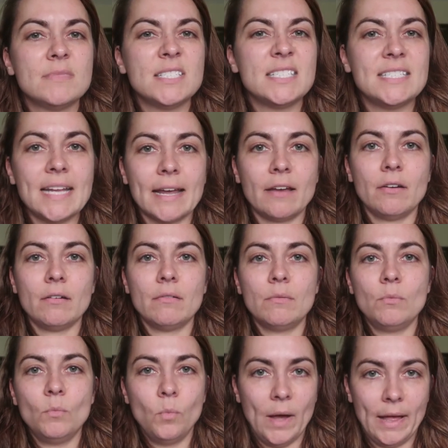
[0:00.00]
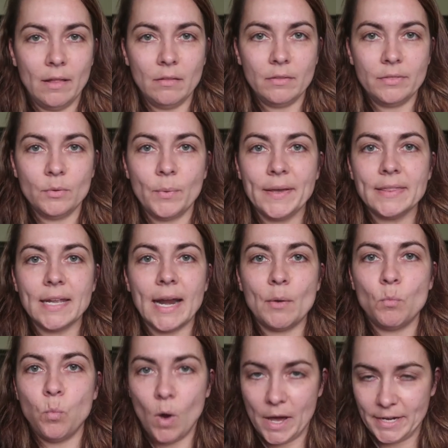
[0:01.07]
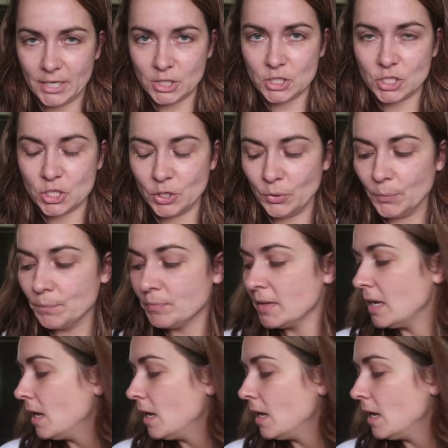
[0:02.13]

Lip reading: stick well the way that I want it to.